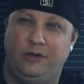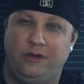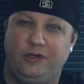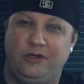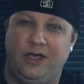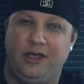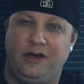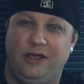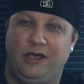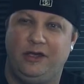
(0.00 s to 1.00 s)
or
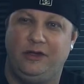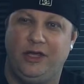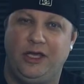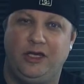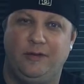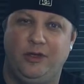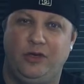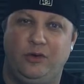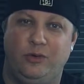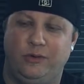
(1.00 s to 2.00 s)

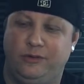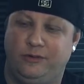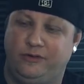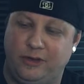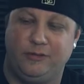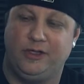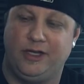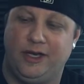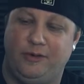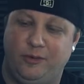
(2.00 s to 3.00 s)
10LAW, something like
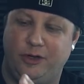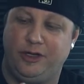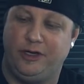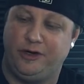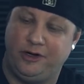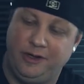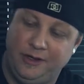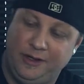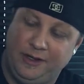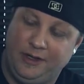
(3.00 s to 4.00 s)
that, one or the other.
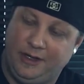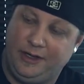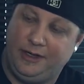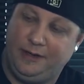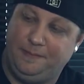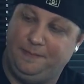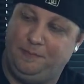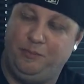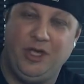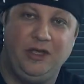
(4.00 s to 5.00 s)

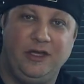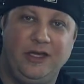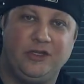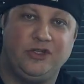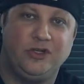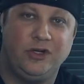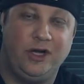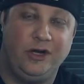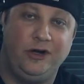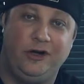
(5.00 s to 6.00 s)
B&H
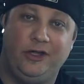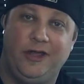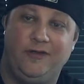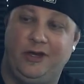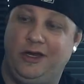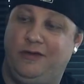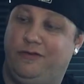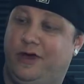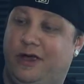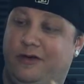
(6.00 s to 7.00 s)

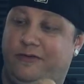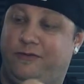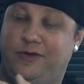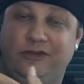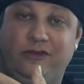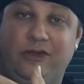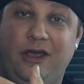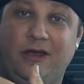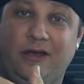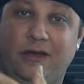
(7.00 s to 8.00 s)
111.95,
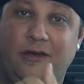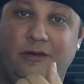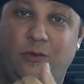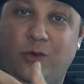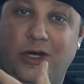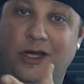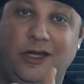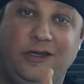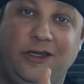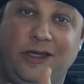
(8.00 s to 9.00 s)
VizTech
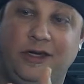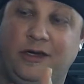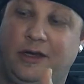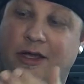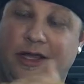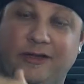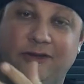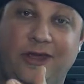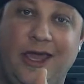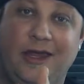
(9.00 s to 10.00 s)
119, and
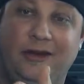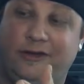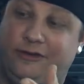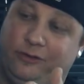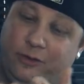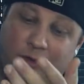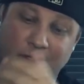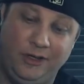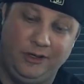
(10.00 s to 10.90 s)
that's in Canada. So,